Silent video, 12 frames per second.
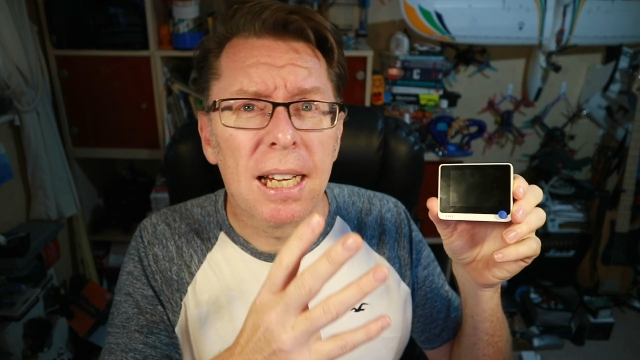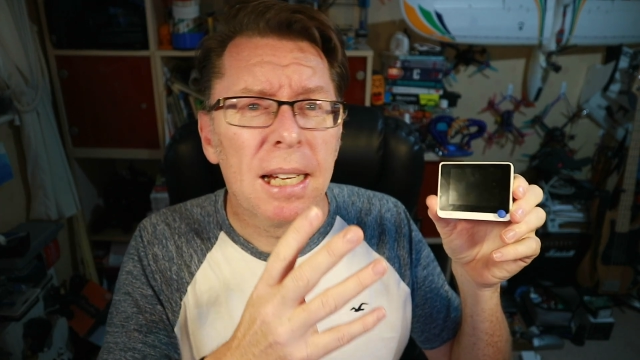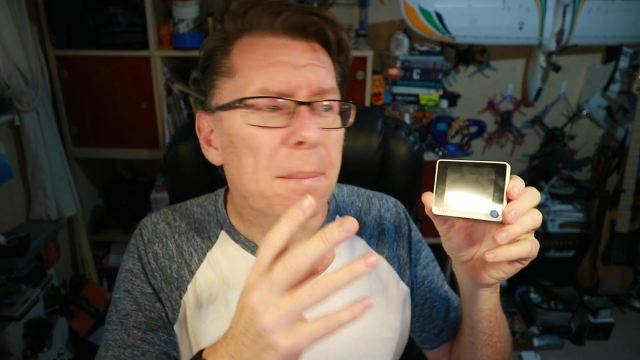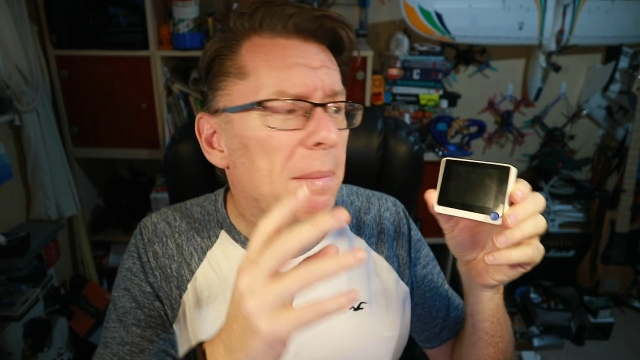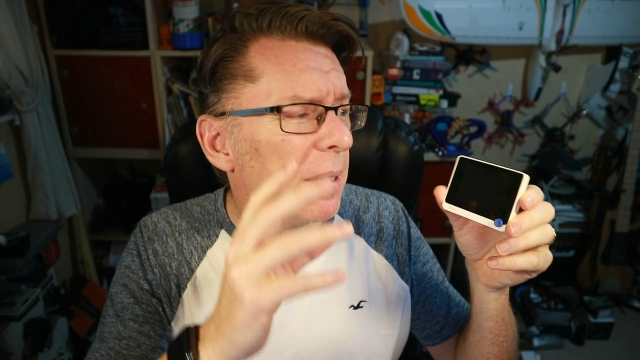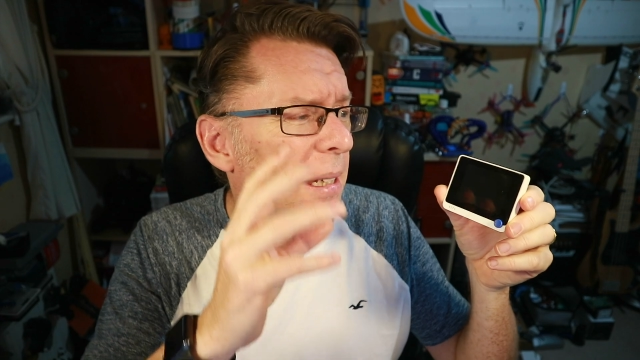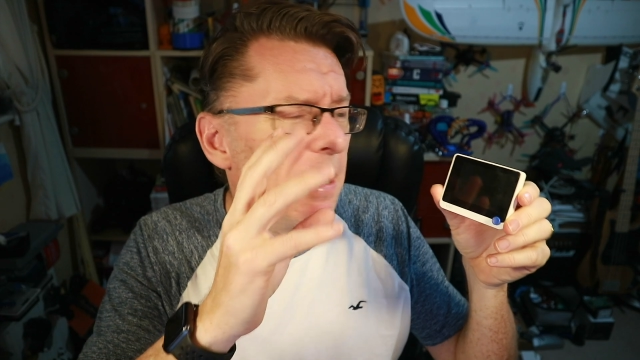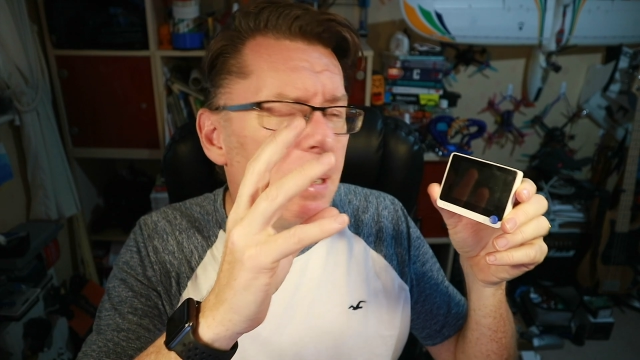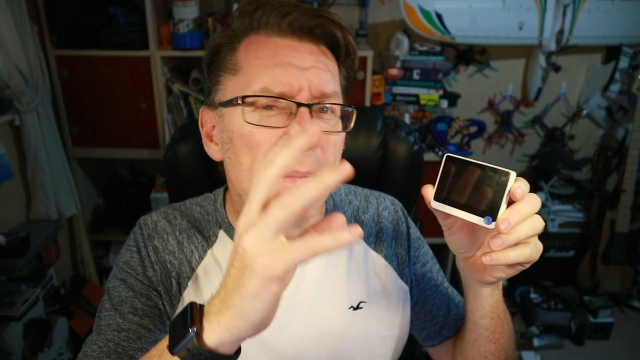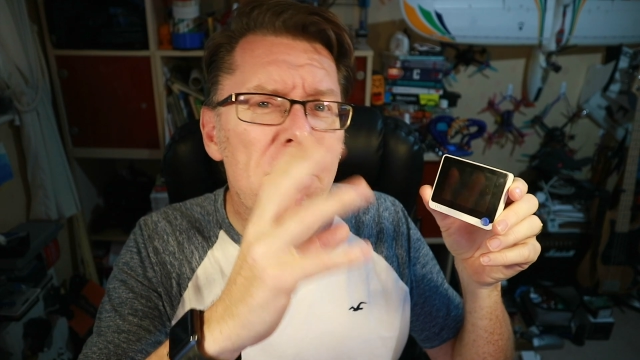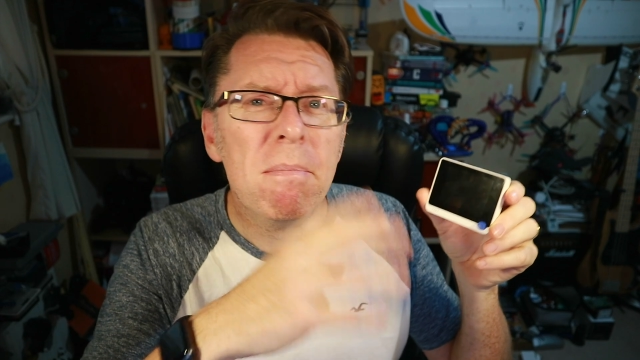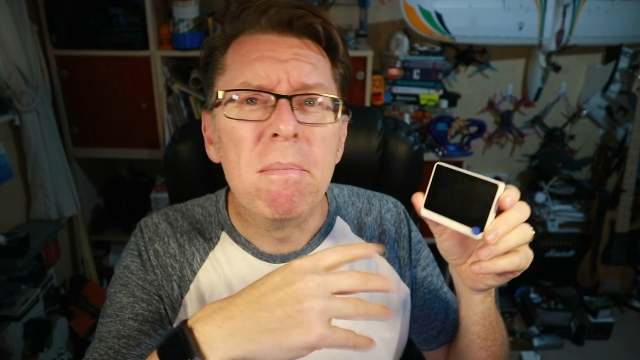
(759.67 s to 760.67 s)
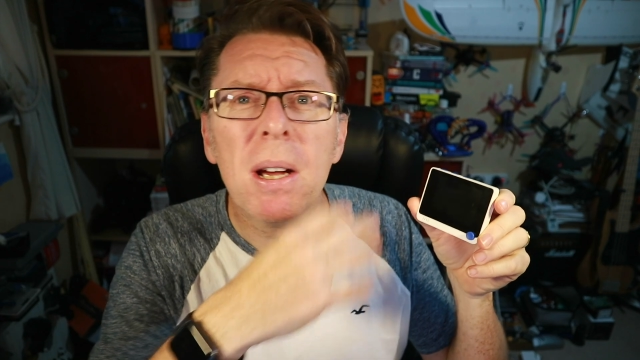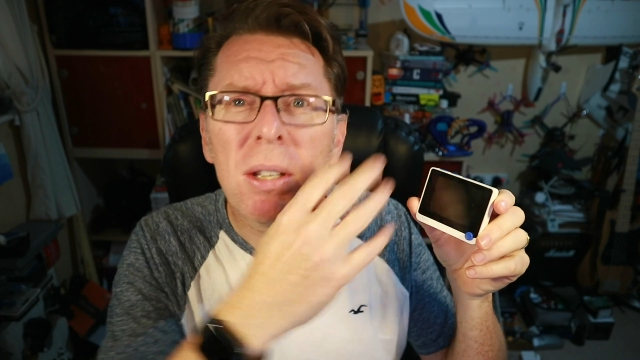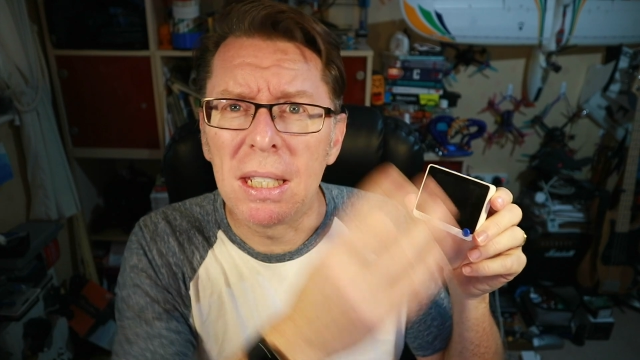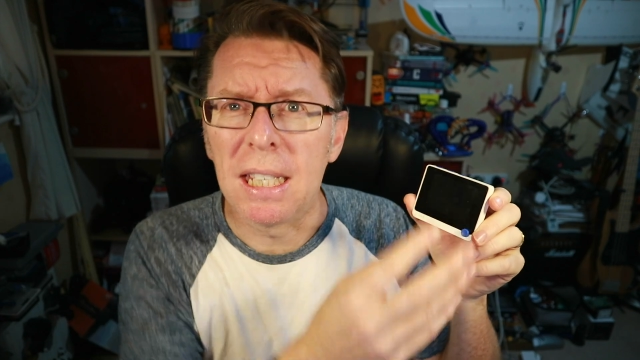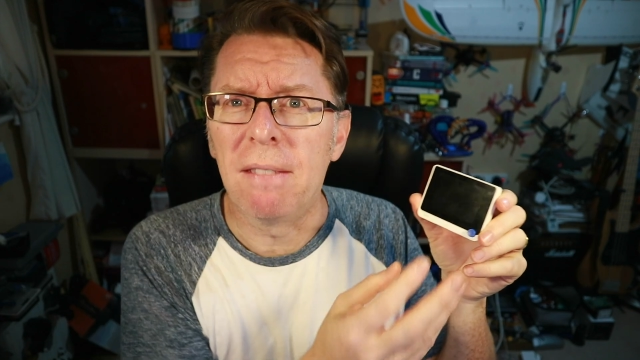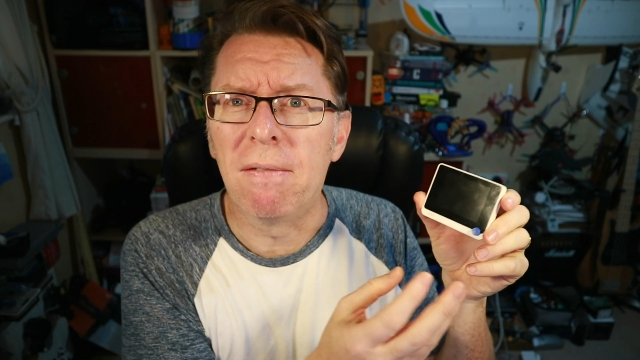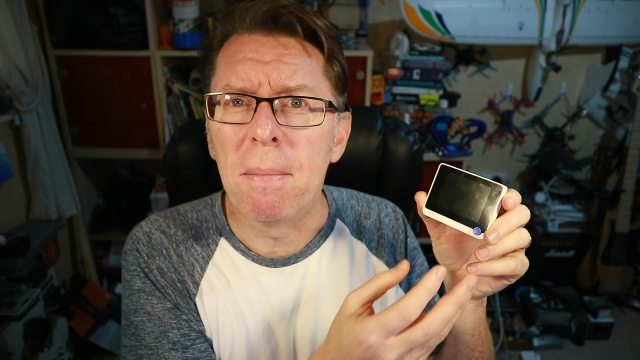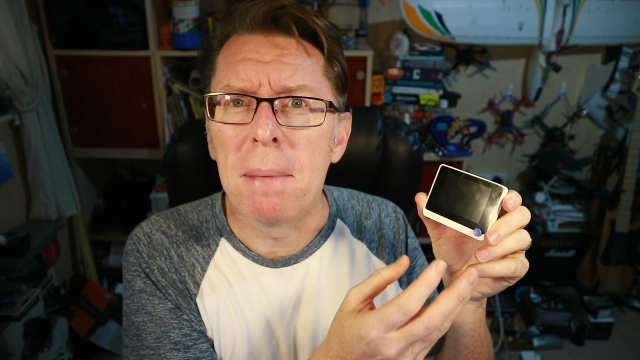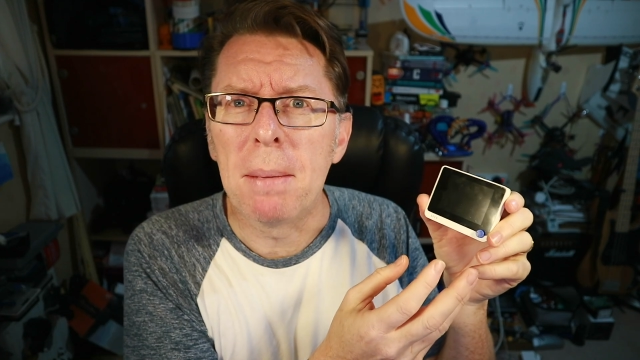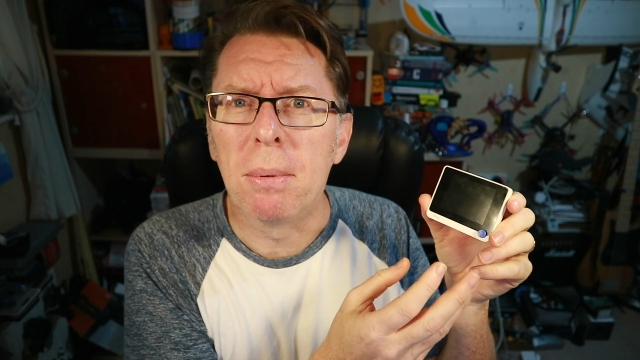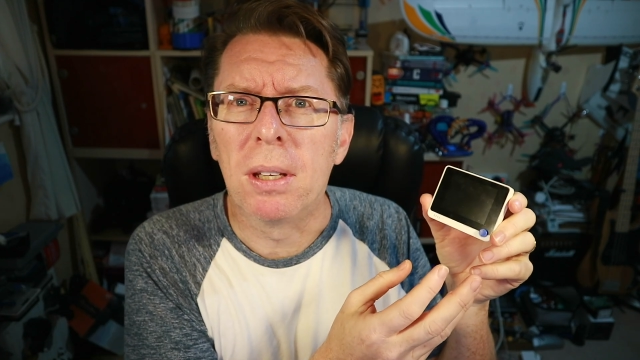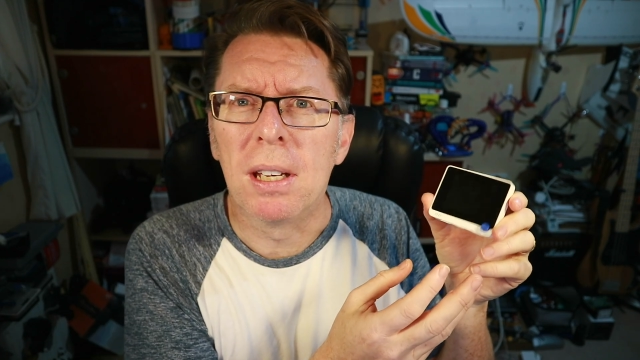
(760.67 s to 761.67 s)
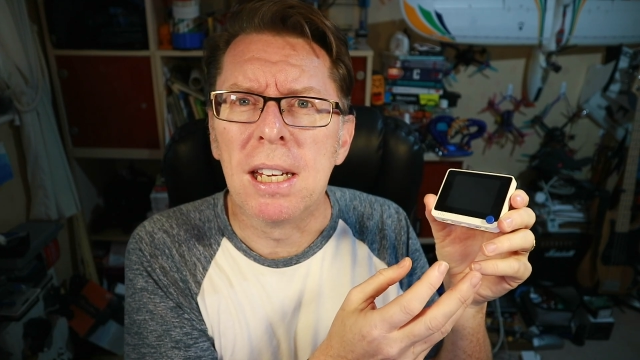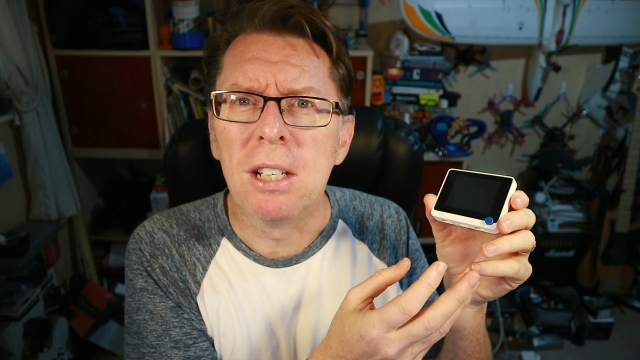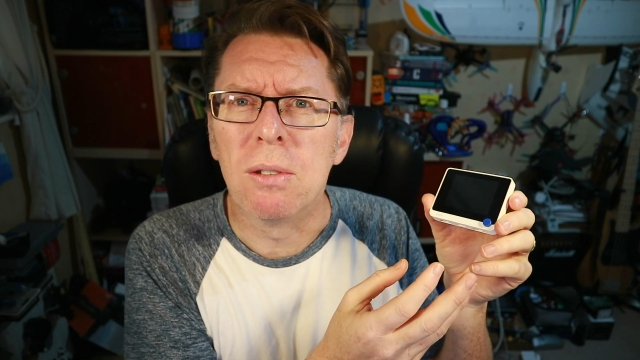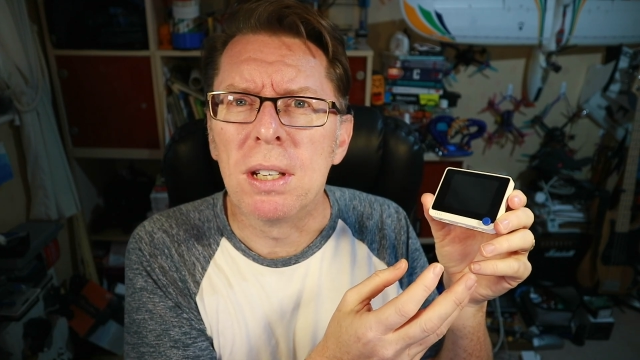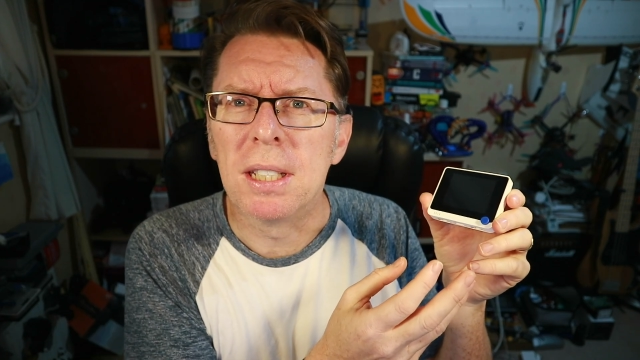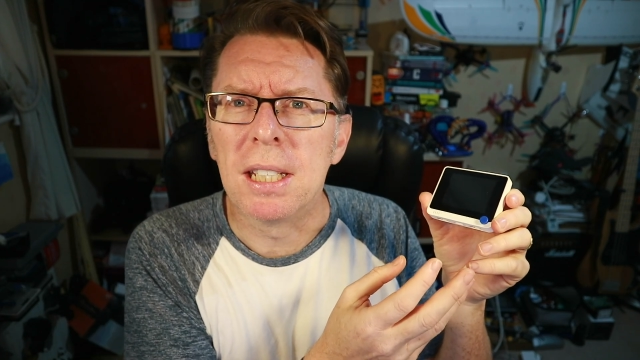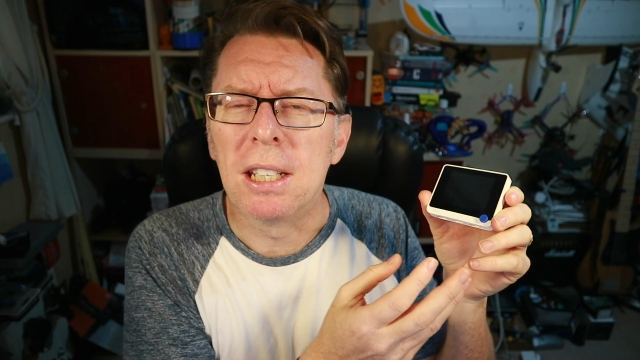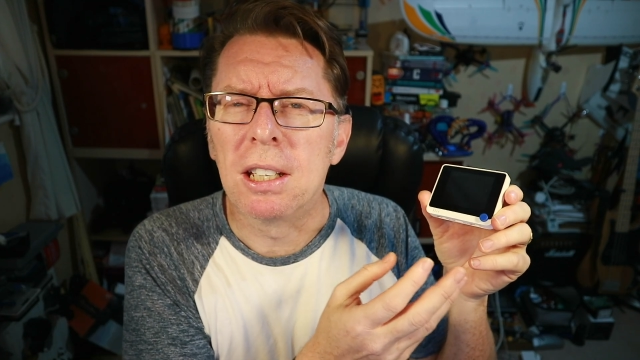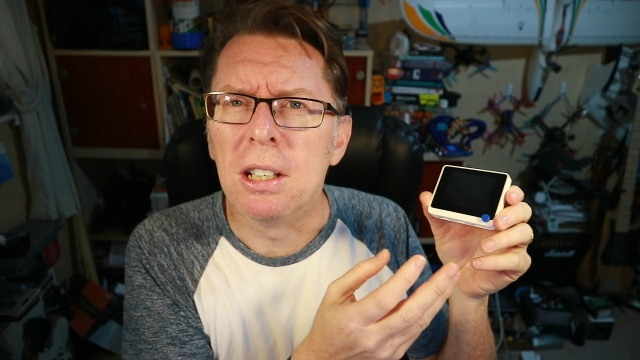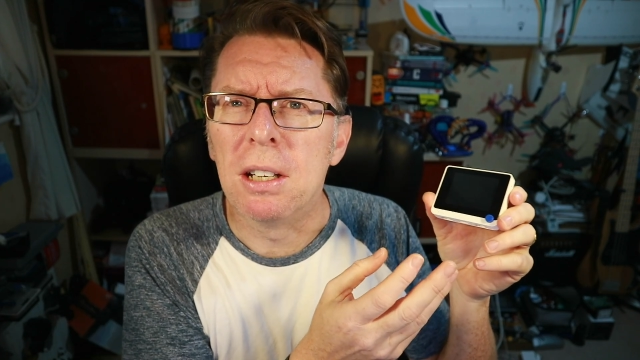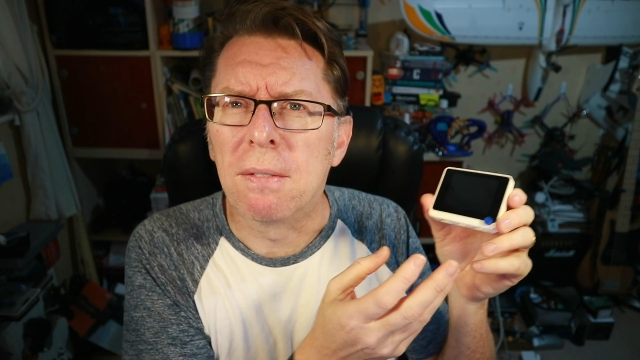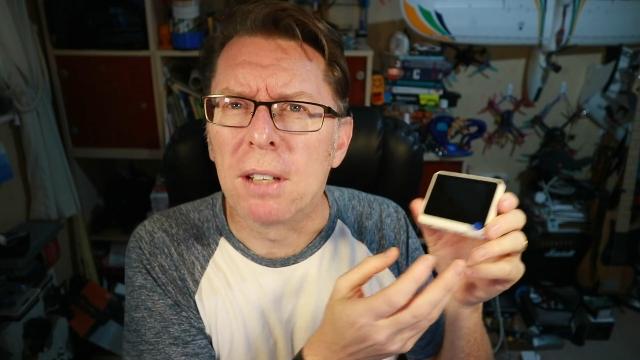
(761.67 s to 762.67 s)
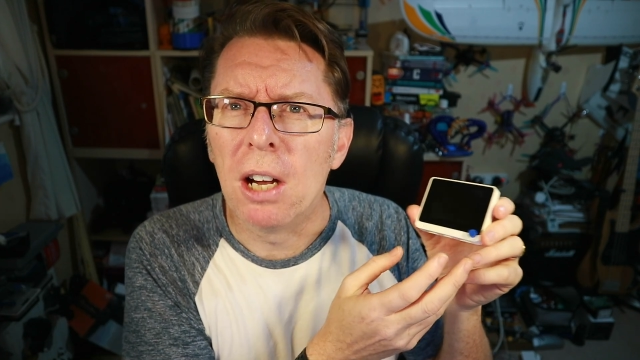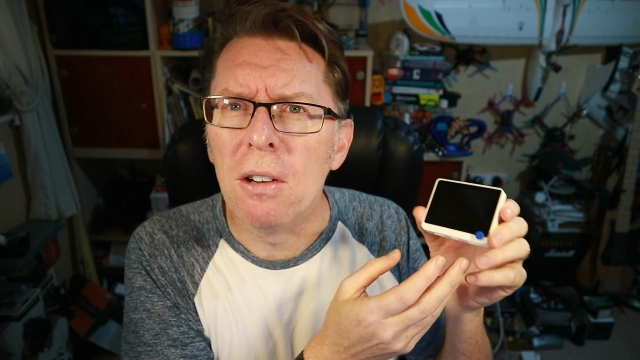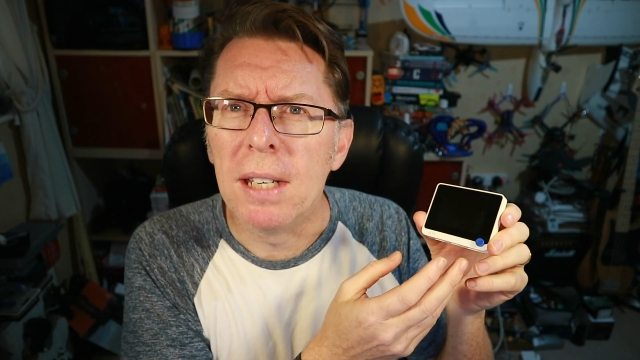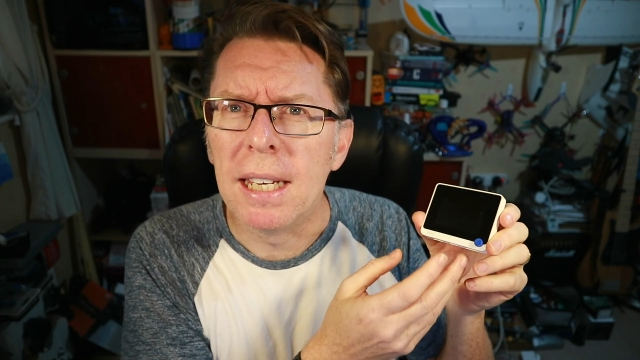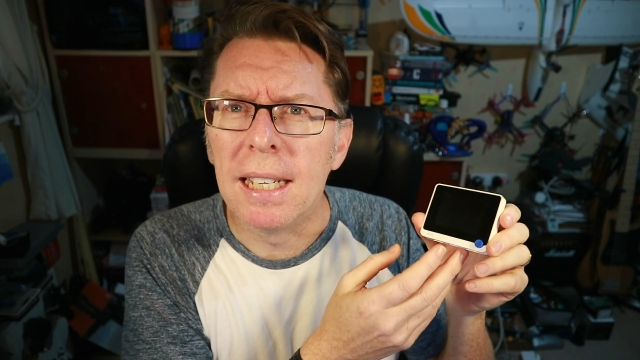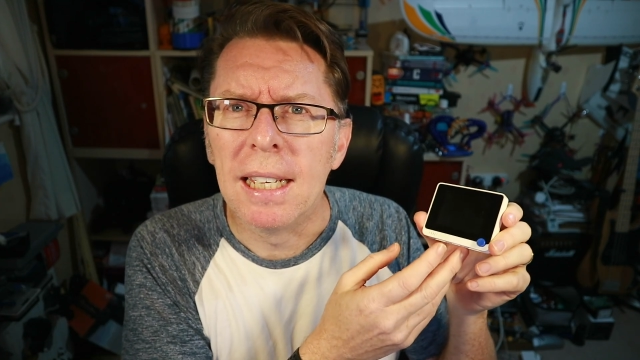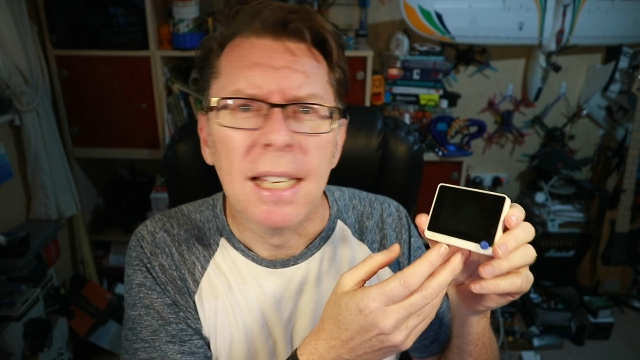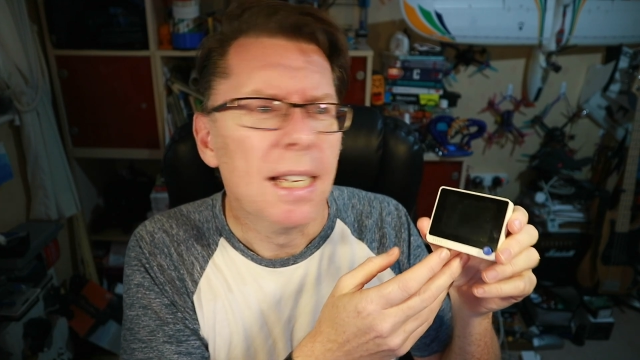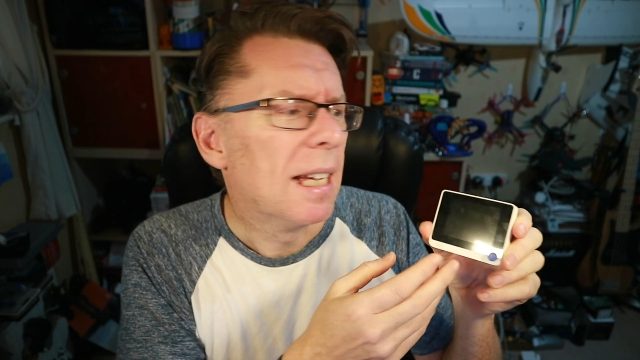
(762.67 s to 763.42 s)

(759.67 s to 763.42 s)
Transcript: Um, mostly for people that are interested in kind of coding